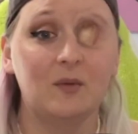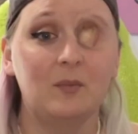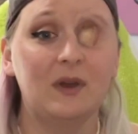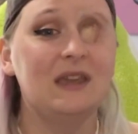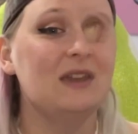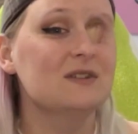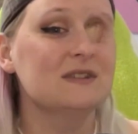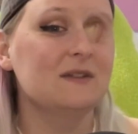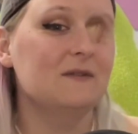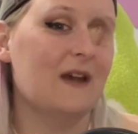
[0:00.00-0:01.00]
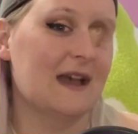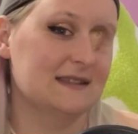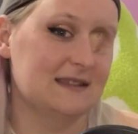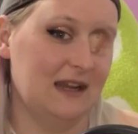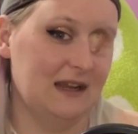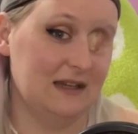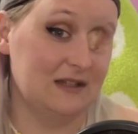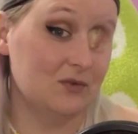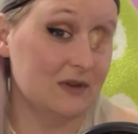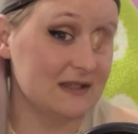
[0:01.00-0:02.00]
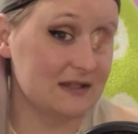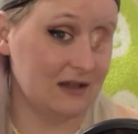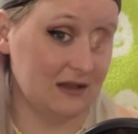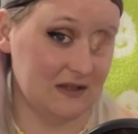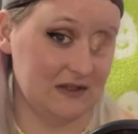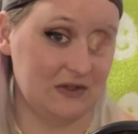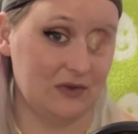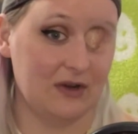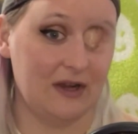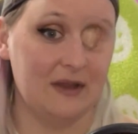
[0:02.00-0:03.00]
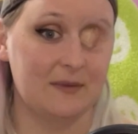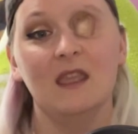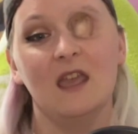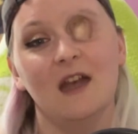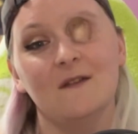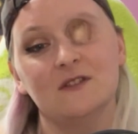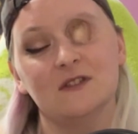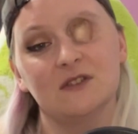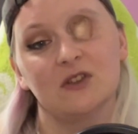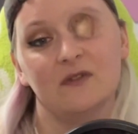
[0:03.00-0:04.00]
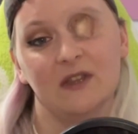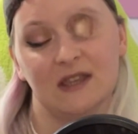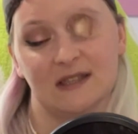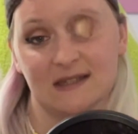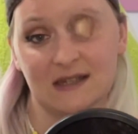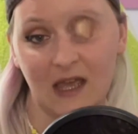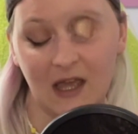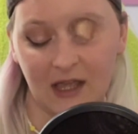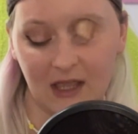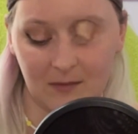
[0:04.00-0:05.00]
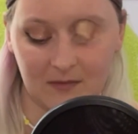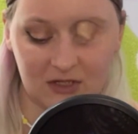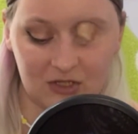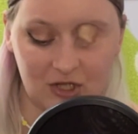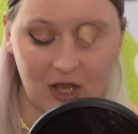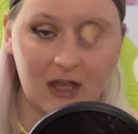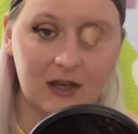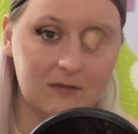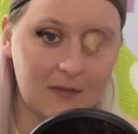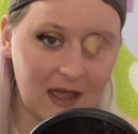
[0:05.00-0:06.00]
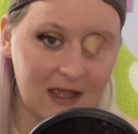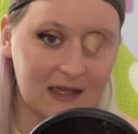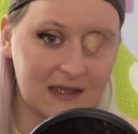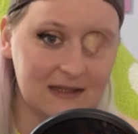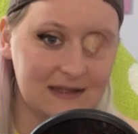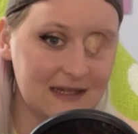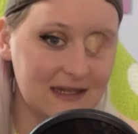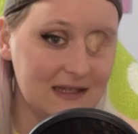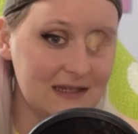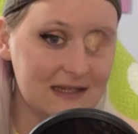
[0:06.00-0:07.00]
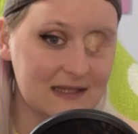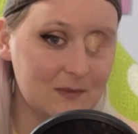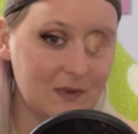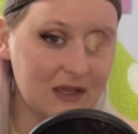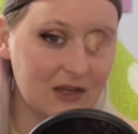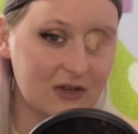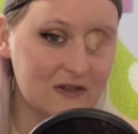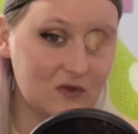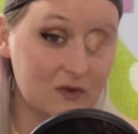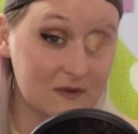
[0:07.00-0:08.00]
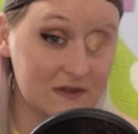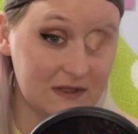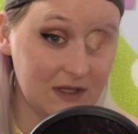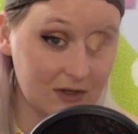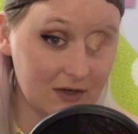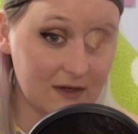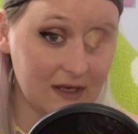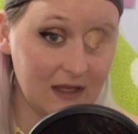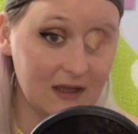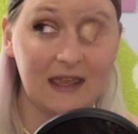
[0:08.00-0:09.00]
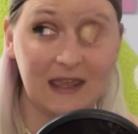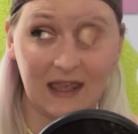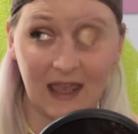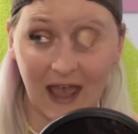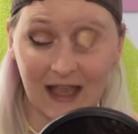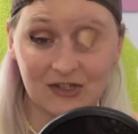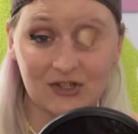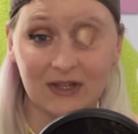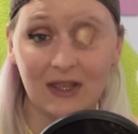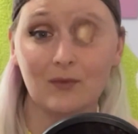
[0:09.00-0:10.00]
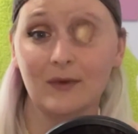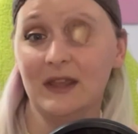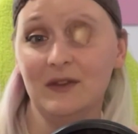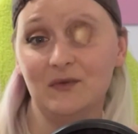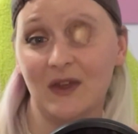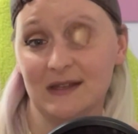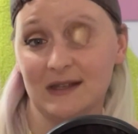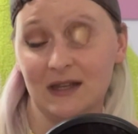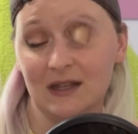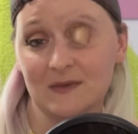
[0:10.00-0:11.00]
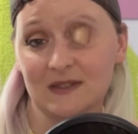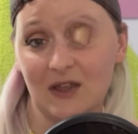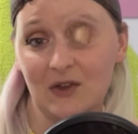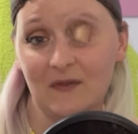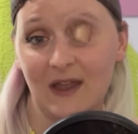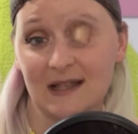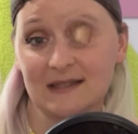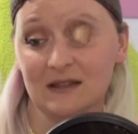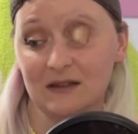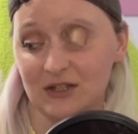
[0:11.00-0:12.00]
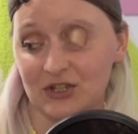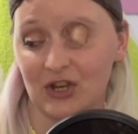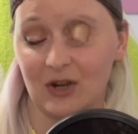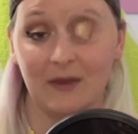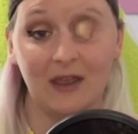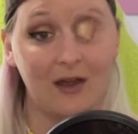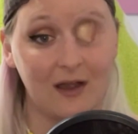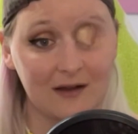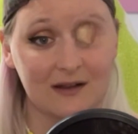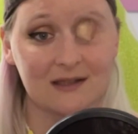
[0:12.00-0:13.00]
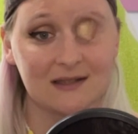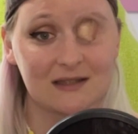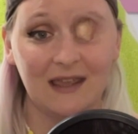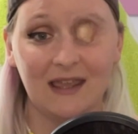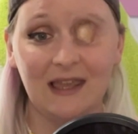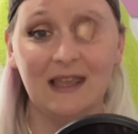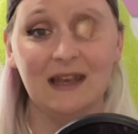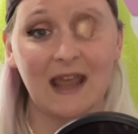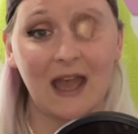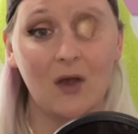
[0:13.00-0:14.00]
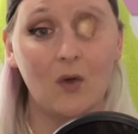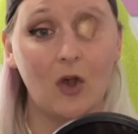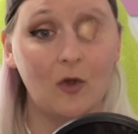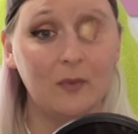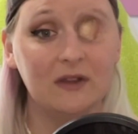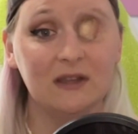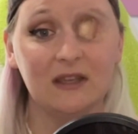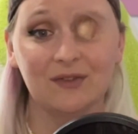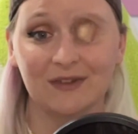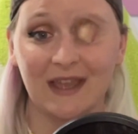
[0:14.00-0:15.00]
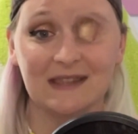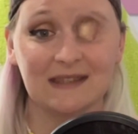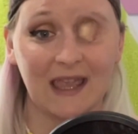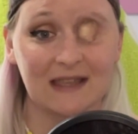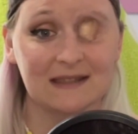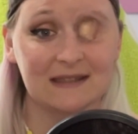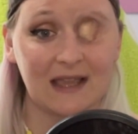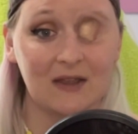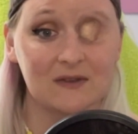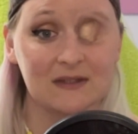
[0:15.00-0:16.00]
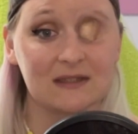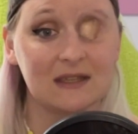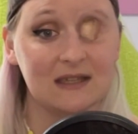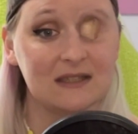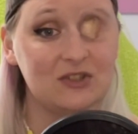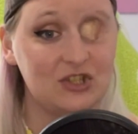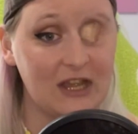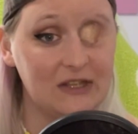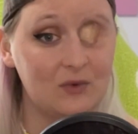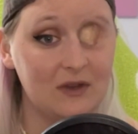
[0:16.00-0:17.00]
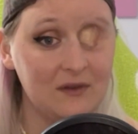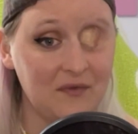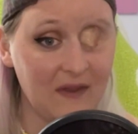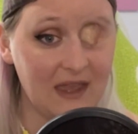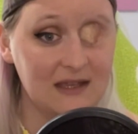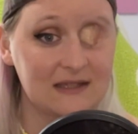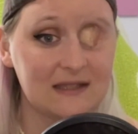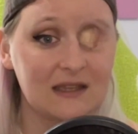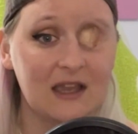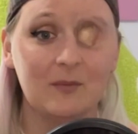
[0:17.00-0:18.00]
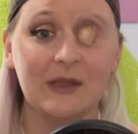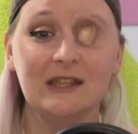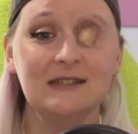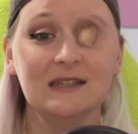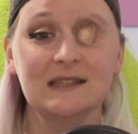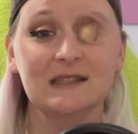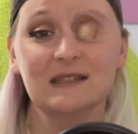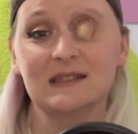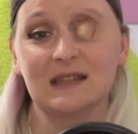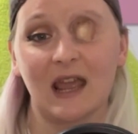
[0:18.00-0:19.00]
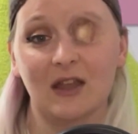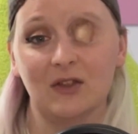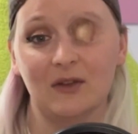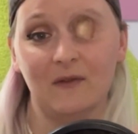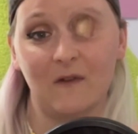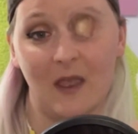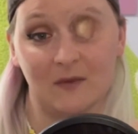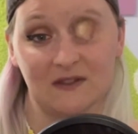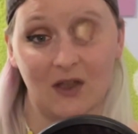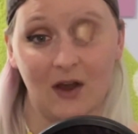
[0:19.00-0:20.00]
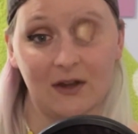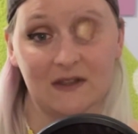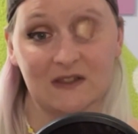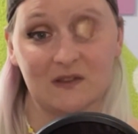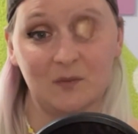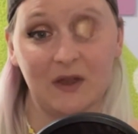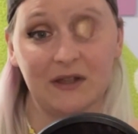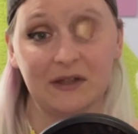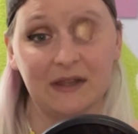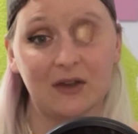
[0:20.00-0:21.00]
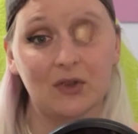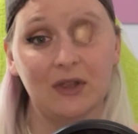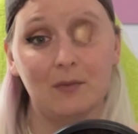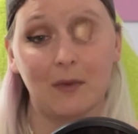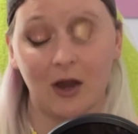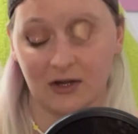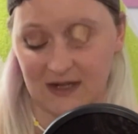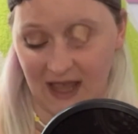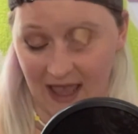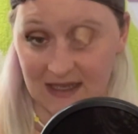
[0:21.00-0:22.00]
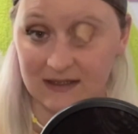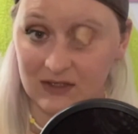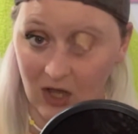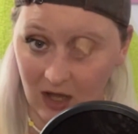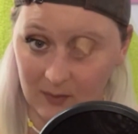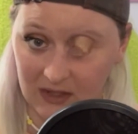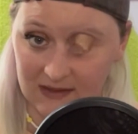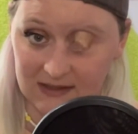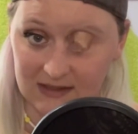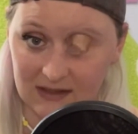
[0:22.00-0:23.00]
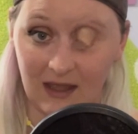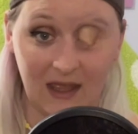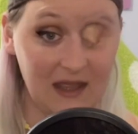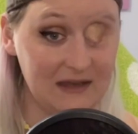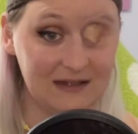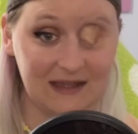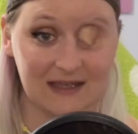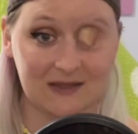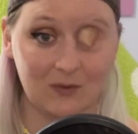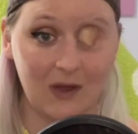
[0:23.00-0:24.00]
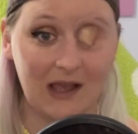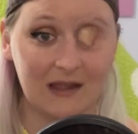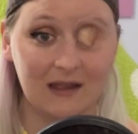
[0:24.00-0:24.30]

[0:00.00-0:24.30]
But here's a fascinating twist to the story. After serving his time, John Myatt didn't disappear into obscurity. He actually reinvented himself as a legitimate artist. He now openly creates and sells his genuine fakes, paintings in the style of famous artists, but clearly marked as copies. And guess what?